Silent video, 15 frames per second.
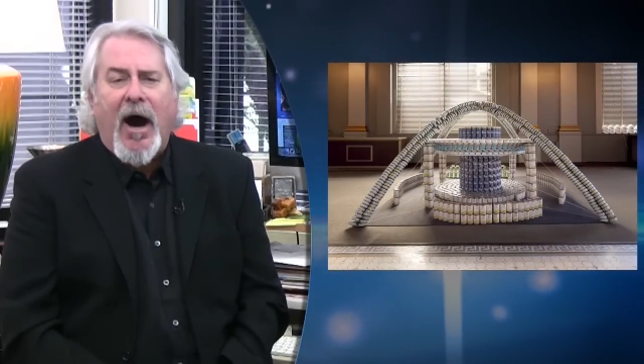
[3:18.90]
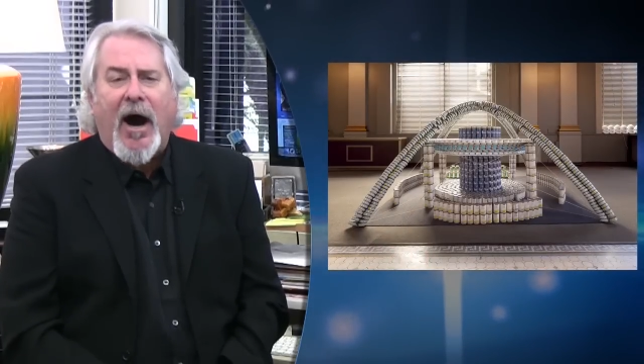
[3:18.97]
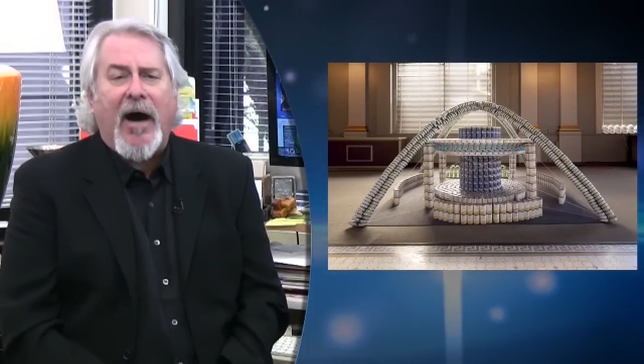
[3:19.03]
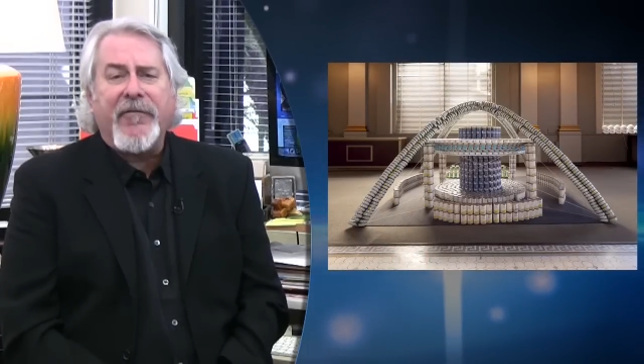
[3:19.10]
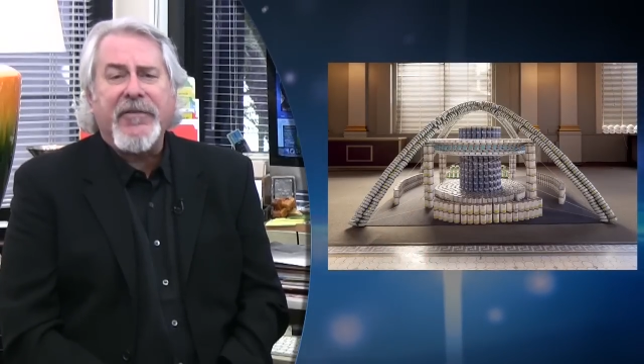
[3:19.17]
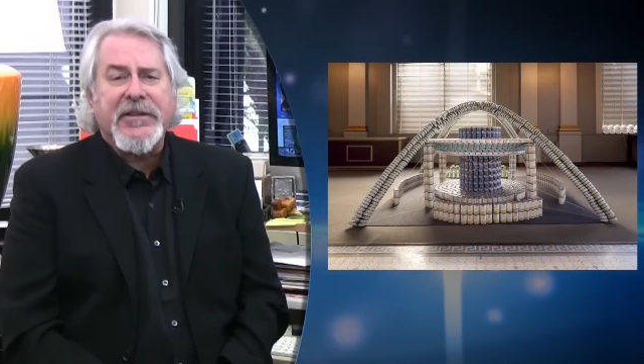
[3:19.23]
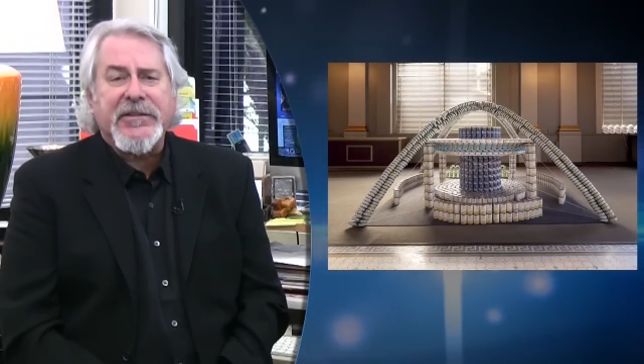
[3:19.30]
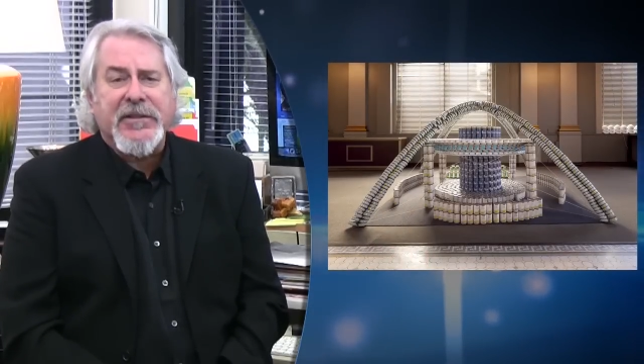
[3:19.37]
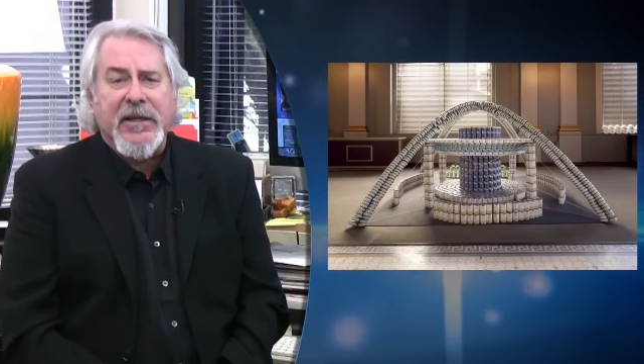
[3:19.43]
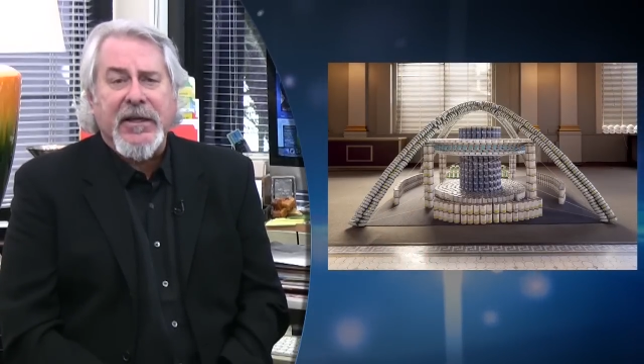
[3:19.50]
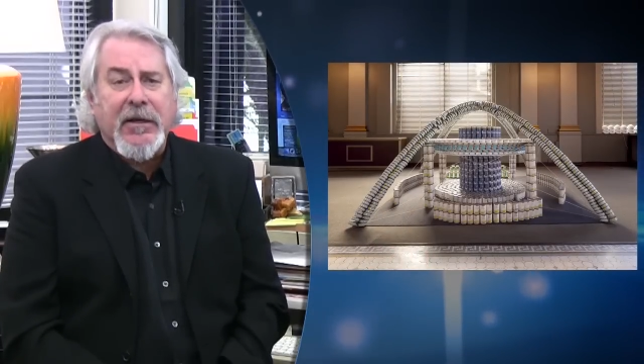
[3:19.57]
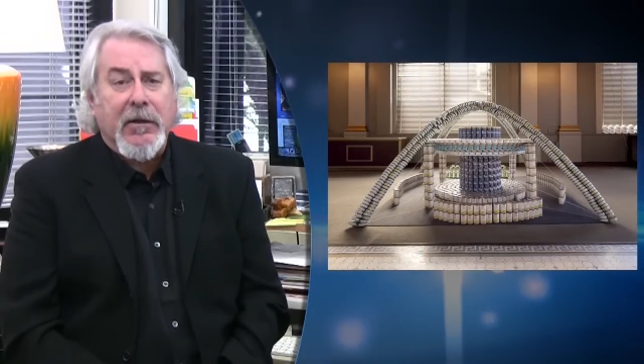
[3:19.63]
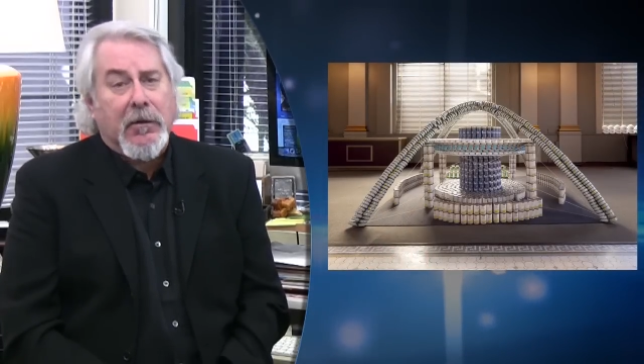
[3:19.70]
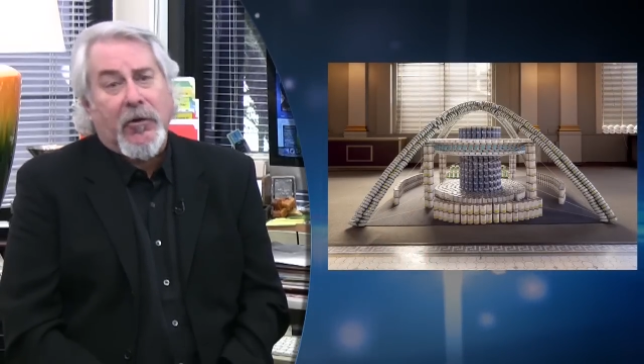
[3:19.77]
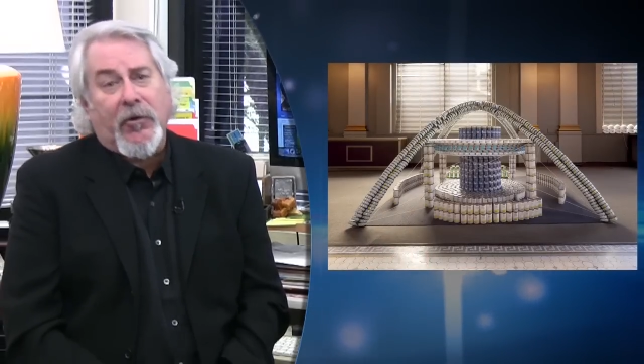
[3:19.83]

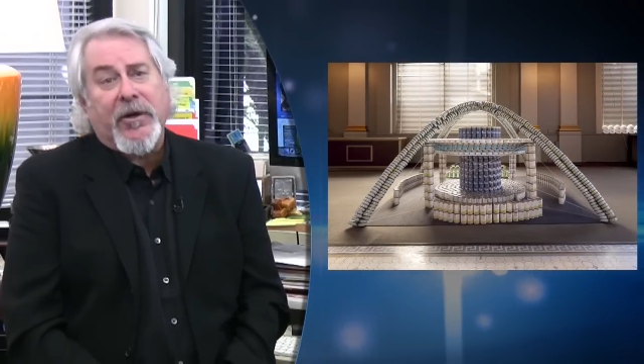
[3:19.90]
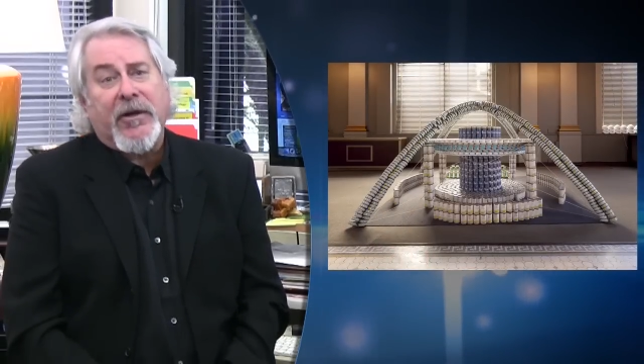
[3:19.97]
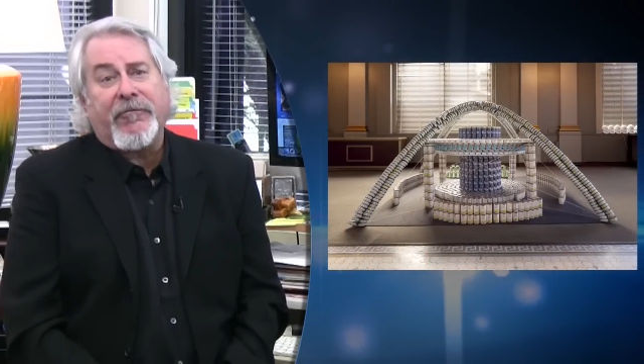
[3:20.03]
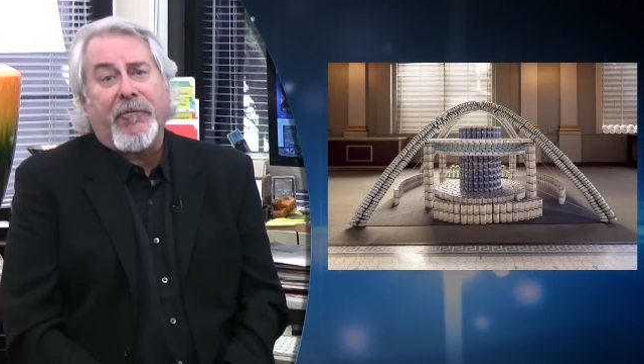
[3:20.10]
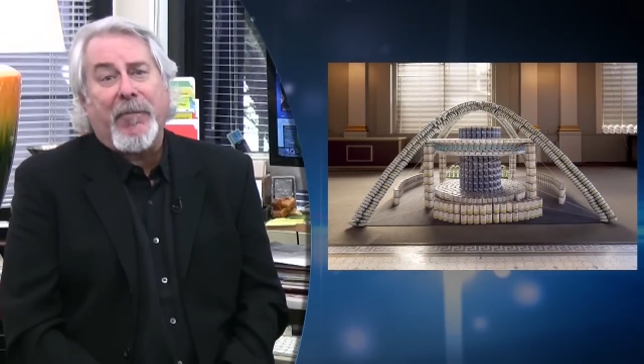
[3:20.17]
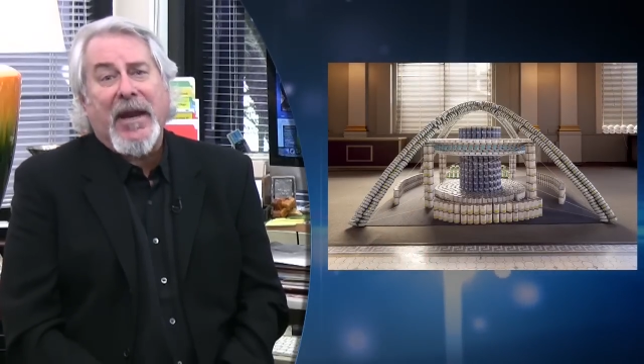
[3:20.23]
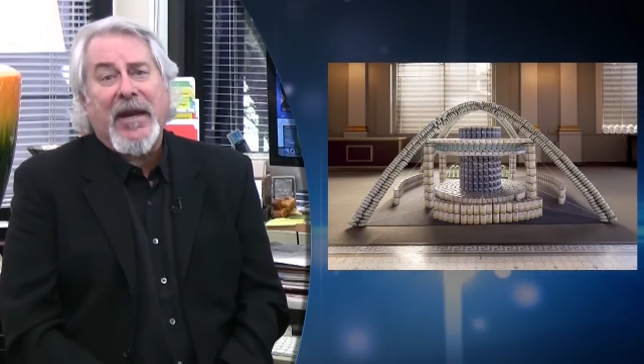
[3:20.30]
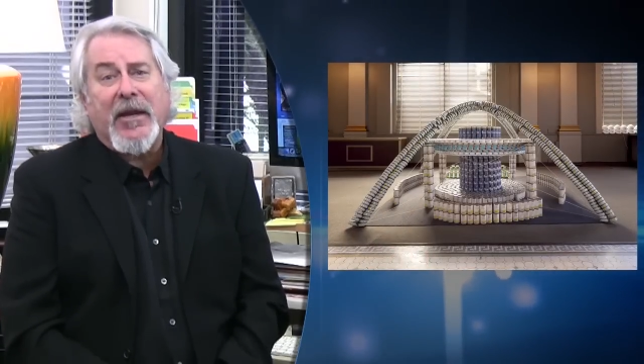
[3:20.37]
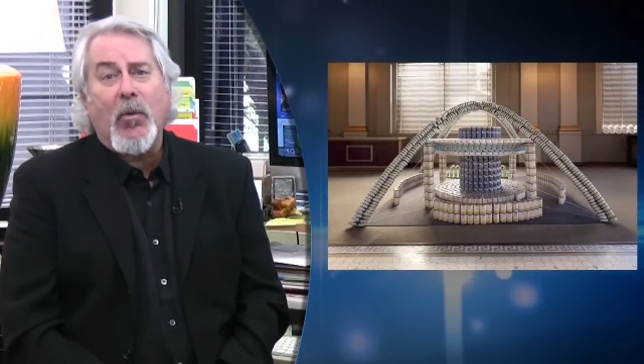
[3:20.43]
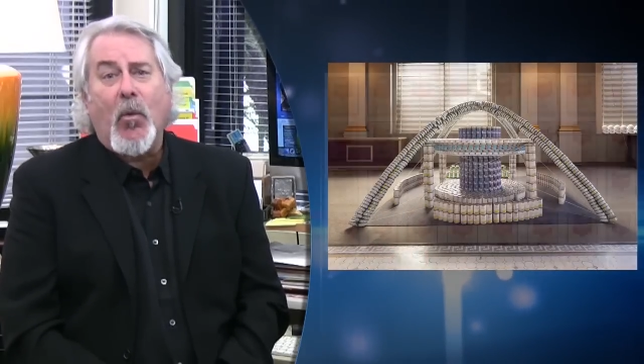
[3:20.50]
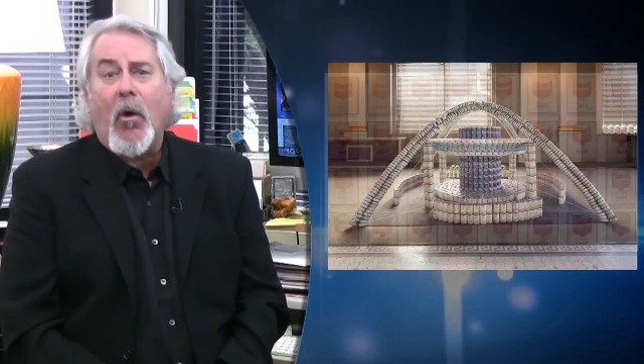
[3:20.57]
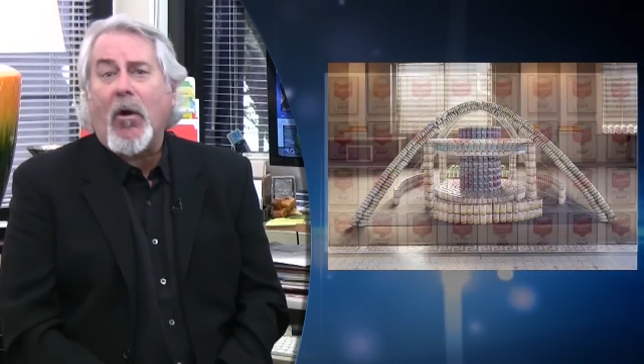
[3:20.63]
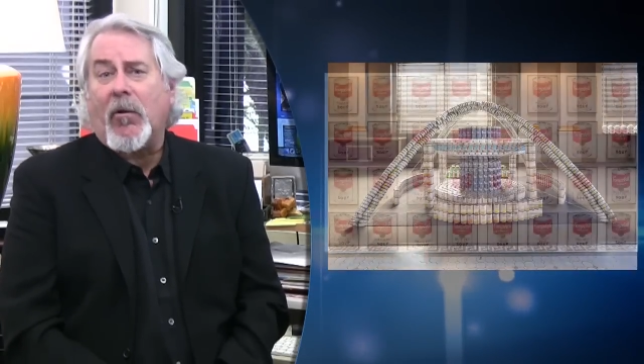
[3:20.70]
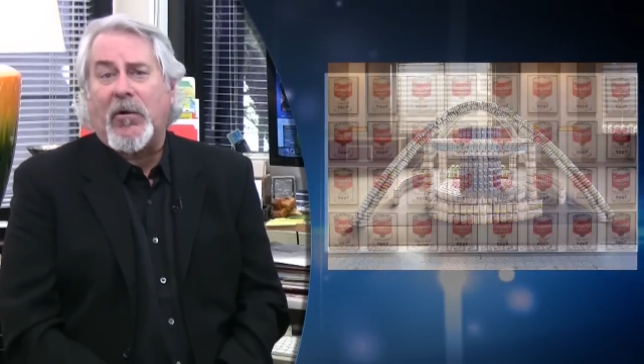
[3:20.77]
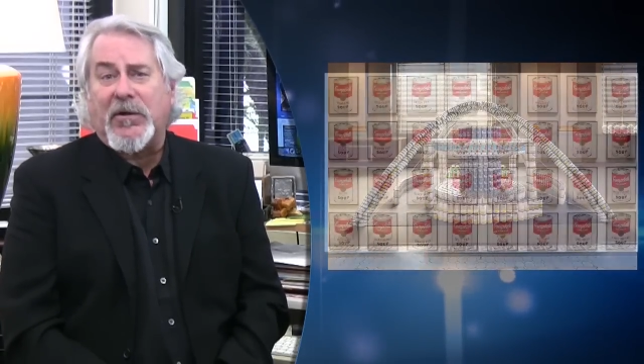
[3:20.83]
obviously learning from Andy
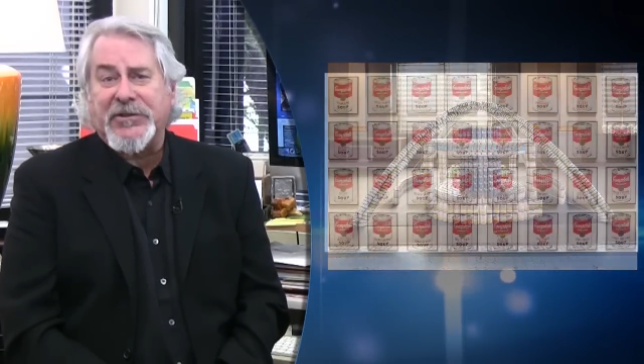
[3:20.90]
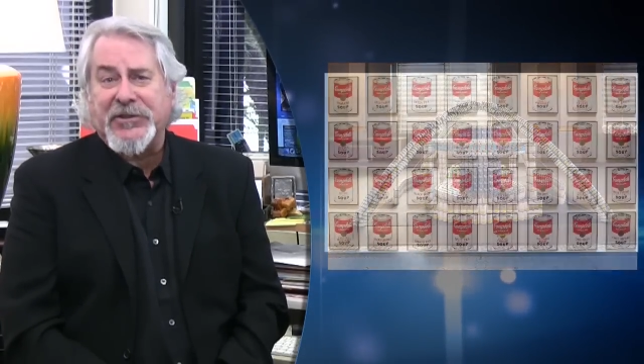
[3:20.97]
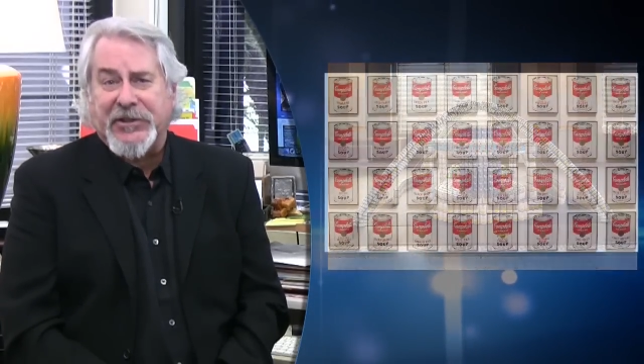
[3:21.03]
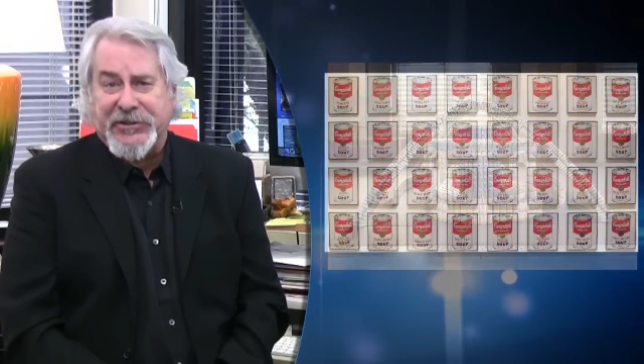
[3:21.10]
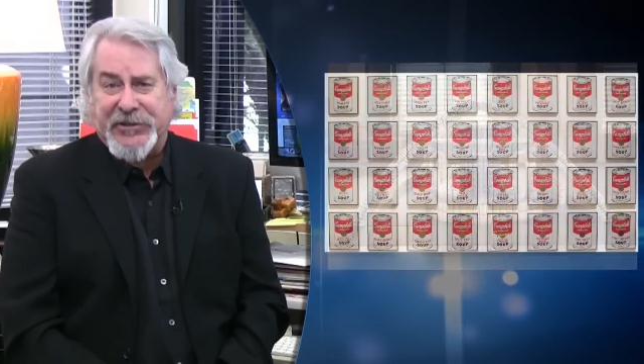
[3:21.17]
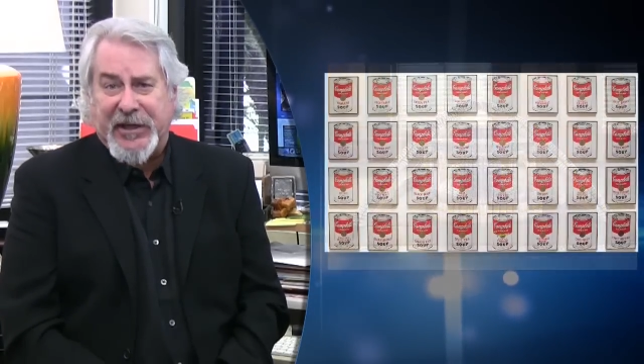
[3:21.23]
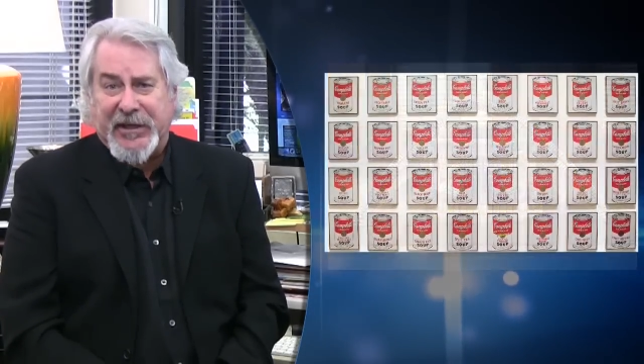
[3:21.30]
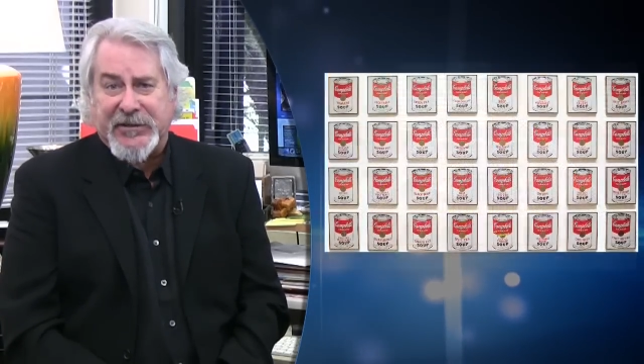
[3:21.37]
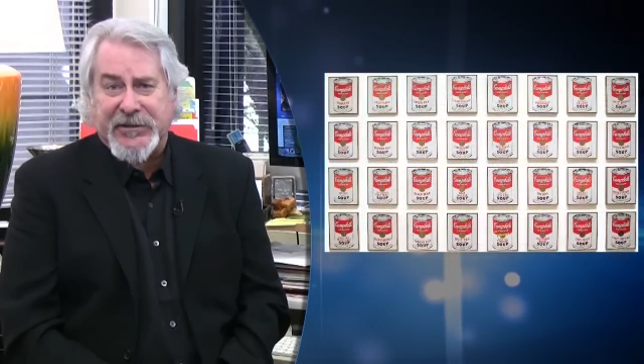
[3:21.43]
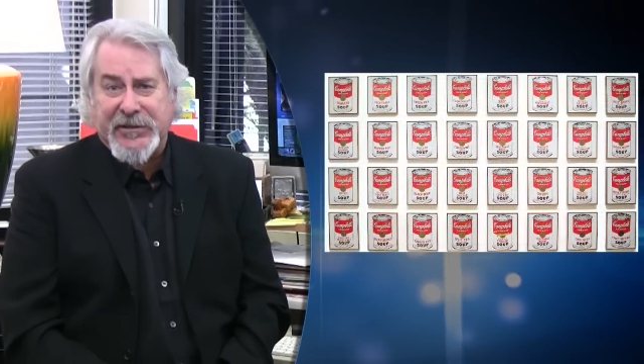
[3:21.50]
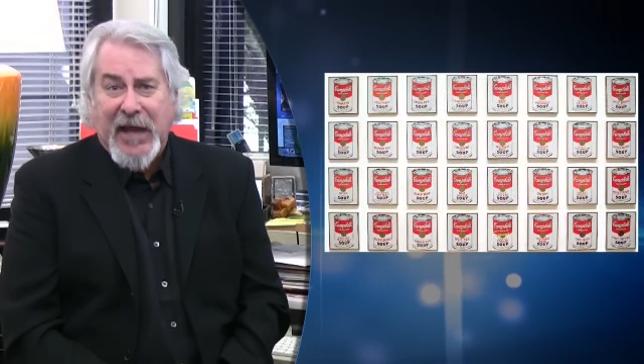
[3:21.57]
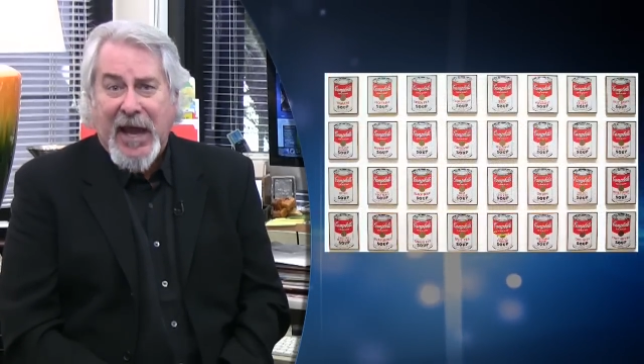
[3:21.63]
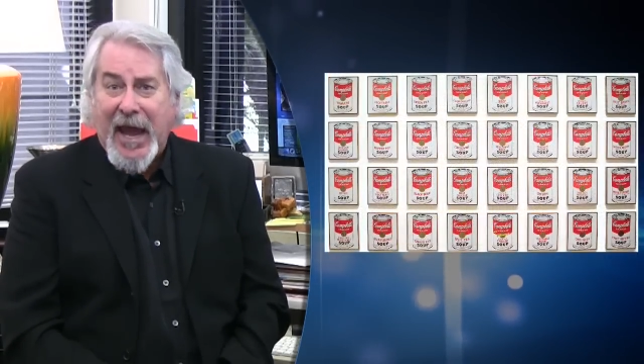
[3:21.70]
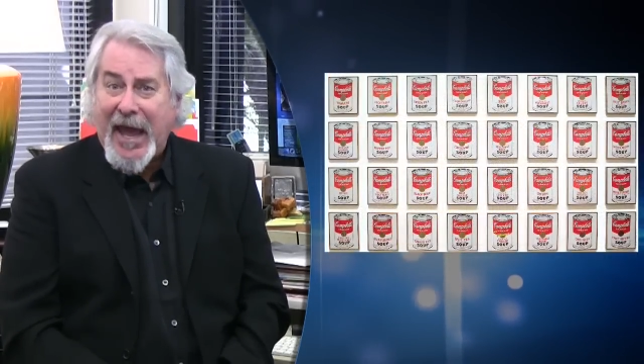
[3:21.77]
Warhol's success,